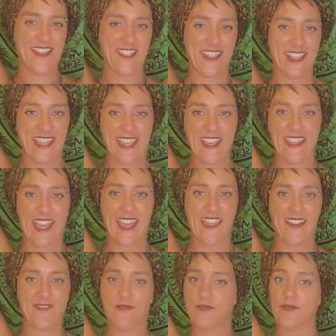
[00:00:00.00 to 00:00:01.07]
Chiquita.
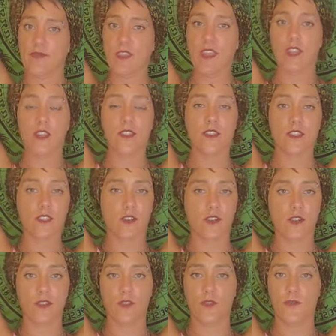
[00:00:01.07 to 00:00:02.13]

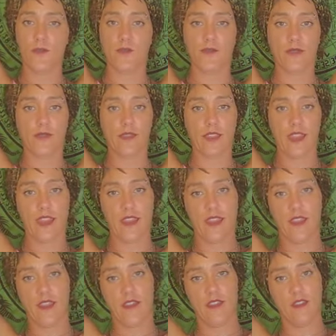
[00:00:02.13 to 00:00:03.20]
So
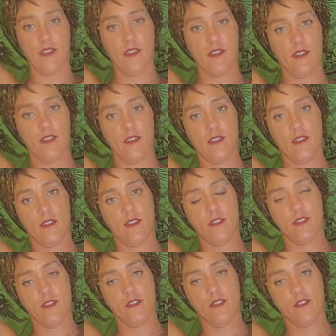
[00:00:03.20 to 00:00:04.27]
then
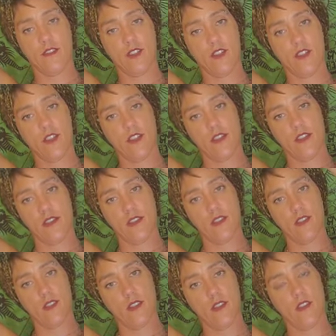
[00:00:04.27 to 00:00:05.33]
stretching
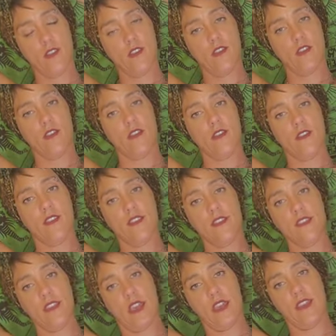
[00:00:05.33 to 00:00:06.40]
the
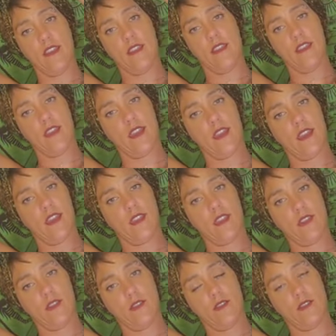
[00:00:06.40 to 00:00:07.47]
side of the neck.